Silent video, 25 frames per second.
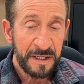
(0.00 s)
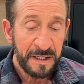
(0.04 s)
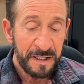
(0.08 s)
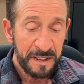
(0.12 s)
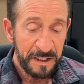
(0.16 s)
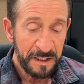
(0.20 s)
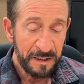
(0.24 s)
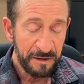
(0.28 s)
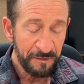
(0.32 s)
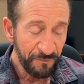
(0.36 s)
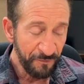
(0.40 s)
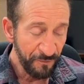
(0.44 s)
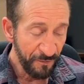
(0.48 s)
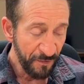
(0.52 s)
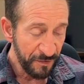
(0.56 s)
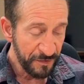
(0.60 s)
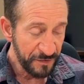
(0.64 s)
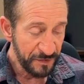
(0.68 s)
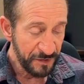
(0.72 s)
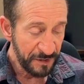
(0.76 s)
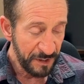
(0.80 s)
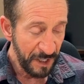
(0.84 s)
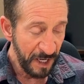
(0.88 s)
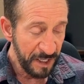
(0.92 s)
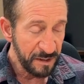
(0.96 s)
in
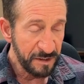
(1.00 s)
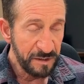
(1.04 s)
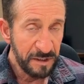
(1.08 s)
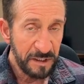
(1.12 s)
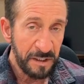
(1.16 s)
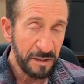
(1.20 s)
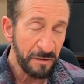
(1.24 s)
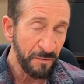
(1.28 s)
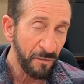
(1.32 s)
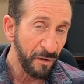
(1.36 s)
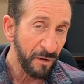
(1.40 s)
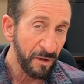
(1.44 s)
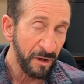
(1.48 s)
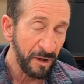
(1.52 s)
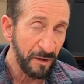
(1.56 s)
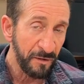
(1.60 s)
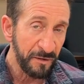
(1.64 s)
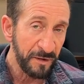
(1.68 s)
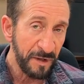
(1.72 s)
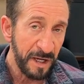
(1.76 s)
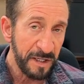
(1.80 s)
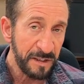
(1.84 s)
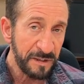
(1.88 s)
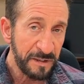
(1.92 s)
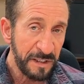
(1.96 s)
verse 19. We're going to go
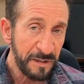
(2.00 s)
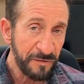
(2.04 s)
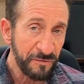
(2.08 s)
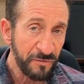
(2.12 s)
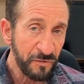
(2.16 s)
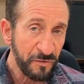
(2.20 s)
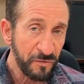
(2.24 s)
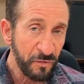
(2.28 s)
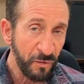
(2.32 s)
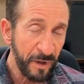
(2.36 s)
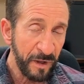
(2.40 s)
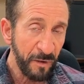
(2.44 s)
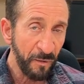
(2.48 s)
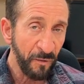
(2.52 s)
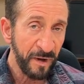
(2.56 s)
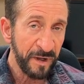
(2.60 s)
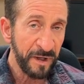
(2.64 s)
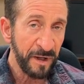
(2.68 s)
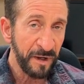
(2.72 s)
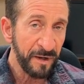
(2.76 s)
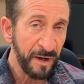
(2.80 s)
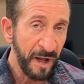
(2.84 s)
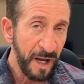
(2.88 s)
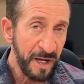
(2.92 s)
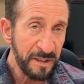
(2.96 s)
19 through 21.
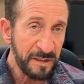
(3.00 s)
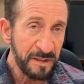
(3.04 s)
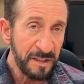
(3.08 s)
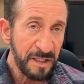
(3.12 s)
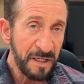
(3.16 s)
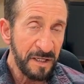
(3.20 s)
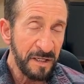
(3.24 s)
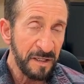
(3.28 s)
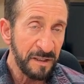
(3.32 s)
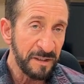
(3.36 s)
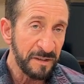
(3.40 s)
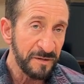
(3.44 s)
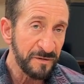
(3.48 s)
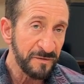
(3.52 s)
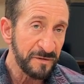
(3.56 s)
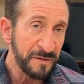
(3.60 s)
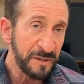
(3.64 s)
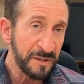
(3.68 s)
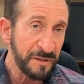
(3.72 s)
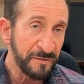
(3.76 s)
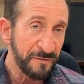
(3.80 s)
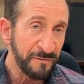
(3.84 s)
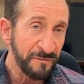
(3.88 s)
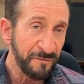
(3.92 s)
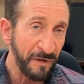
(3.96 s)
Now, 19 is
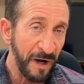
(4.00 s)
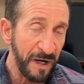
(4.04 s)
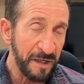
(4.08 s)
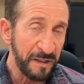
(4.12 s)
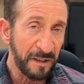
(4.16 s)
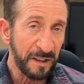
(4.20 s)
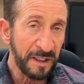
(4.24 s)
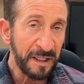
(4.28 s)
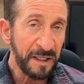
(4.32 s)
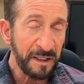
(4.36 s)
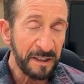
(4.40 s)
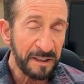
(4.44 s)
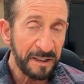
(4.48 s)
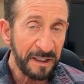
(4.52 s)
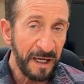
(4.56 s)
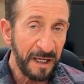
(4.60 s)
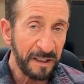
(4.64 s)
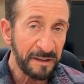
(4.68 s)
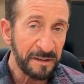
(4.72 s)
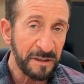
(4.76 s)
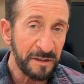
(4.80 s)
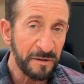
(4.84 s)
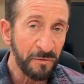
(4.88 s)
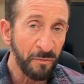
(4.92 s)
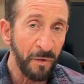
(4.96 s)
vitally
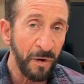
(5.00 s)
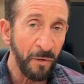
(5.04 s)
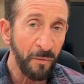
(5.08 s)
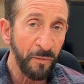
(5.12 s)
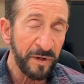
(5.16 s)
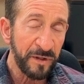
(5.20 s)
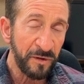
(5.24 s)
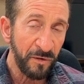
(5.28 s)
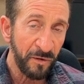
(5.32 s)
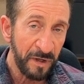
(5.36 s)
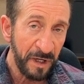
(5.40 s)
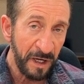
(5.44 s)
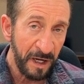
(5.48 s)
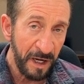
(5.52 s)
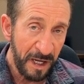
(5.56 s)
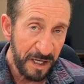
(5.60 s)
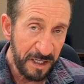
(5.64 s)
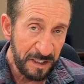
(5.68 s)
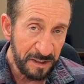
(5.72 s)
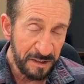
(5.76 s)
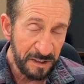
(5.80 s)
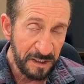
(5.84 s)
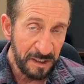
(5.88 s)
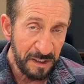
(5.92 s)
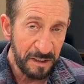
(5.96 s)
connected to what went on in
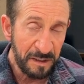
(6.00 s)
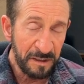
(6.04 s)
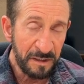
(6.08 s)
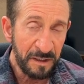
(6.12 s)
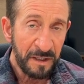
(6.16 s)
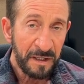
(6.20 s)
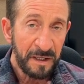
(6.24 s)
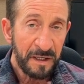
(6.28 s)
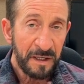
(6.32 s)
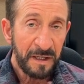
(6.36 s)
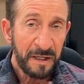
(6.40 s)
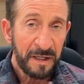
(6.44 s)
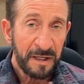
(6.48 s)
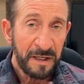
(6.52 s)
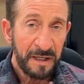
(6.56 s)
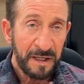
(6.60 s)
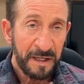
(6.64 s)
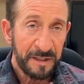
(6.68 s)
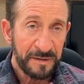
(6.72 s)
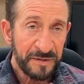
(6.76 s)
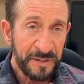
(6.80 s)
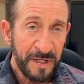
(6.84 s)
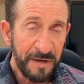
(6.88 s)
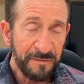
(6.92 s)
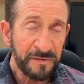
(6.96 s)
18
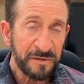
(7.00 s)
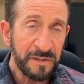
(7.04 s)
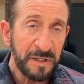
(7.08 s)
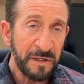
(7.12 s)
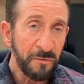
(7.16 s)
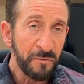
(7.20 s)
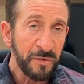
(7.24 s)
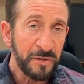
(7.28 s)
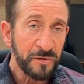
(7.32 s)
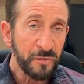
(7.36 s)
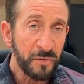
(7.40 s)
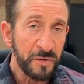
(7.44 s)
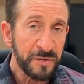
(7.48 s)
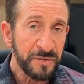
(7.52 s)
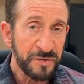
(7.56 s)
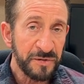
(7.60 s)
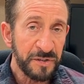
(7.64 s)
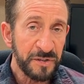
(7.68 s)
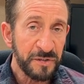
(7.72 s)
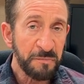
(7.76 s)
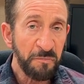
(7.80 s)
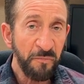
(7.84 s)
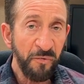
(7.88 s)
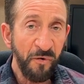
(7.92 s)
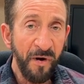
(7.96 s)
and 17, which was
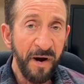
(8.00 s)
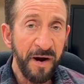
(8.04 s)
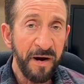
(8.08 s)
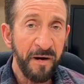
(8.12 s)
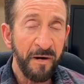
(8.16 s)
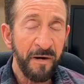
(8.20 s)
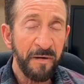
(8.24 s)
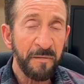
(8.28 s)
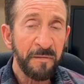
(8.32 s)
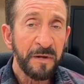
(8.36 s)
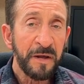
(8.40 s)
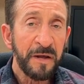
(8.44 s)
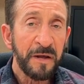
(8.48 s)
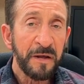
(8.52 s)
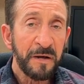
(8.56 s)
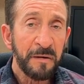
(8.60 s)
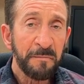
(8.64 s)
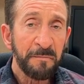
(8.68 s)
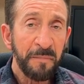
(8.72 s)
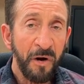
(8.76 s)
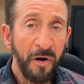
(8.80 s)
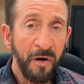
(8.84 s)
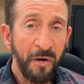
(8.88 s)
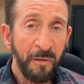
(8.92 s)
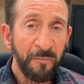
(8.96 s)
this prayer.
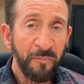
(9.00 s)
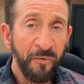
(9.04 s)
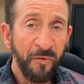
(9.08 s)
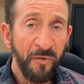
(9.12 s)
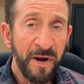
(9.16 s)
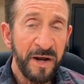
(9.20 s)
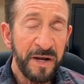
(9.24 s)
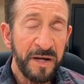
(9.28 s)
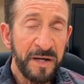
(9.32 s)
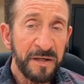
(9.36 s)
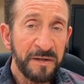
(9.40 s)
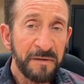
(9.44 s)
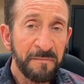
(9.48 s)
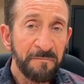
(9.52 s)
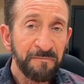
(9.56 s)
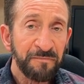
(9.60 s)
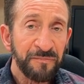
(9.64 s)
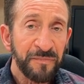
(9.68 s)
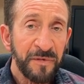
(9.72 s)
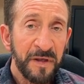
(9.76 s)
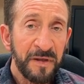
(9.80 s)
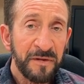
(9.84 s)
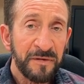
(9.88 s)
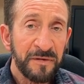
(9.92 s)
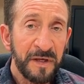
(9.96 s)
Paul prayed
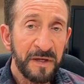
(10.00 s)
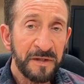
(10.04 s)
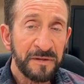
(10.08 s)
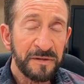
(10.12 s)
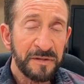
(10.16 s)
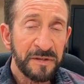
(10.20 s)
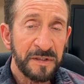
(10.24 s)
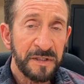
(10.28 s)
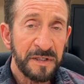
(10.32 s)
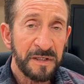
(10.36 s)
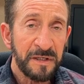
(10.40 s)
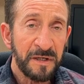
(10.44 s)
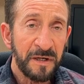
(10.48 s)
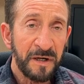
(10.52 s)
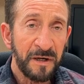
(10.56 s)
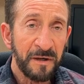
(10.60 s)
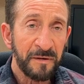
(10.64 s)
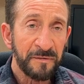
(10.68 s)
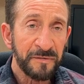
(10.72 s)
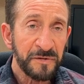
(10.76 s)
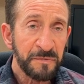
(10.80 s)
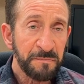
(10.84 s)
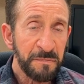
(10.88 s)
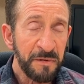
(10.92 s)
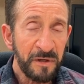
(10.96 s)
that
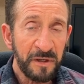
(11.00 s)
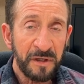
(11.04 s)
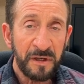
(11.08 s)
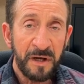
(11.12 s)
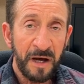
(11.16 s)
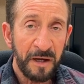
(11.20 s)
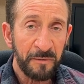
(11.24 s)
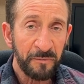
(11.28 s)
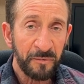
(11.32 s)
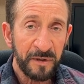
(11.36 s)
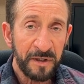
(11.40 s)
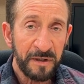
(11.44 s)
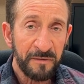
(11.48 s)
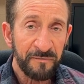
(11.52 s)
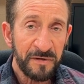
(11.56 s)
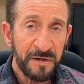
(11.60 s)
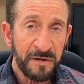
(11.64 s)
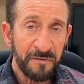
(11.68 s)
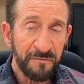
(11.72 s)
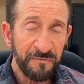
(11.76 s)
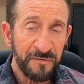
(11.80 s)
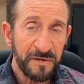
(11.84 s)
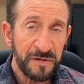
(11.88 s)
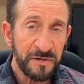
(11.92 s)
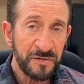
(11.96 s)
the Spirit of God will give the
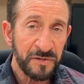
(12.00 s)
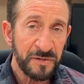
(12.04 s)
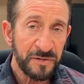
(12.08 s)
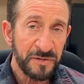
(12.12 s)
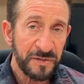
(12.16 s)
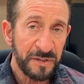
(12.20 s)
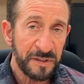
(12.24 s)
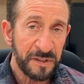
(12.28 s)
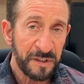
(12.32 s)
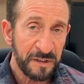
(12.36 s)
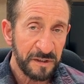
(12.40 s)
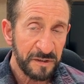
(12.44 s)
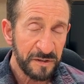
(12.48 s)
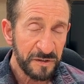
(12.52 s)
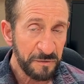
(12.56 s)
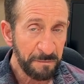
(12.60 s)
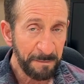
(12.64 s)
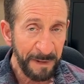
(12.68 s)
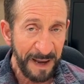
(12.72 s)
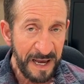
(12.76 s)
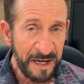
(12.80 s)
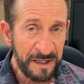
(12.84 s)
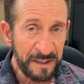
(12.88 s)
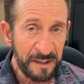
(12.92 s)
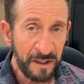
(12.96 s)
Ephesians an
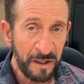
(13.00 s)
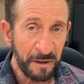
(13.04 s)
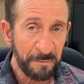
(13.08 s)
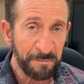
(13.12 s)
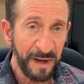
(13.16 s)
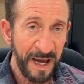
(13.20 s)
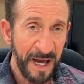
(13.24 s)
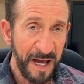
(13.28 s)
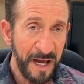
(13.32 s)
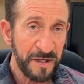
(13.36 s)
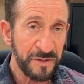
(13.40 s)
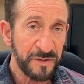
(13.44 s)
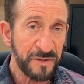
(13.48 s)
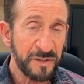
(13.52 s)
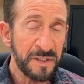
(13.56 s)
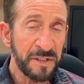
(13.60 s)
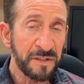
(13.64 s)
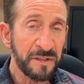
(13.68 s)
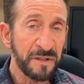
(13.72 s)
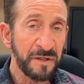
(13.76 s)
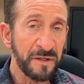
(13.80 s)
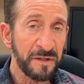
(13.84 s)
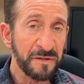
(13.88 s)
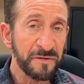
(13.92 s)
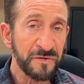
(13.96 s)
expanded capacity
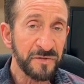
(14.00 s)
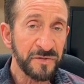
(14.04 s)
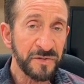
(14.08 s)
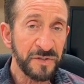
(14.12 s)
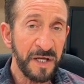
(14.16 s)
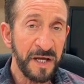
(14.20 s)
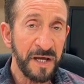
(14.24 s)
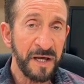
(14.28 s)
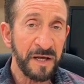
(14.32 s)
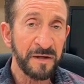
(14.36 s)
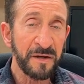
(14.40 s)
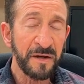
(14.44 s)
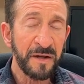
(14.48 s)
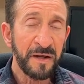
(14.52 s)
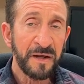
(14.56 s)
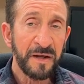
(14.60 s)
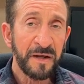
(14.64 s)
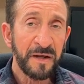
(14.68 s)
to understand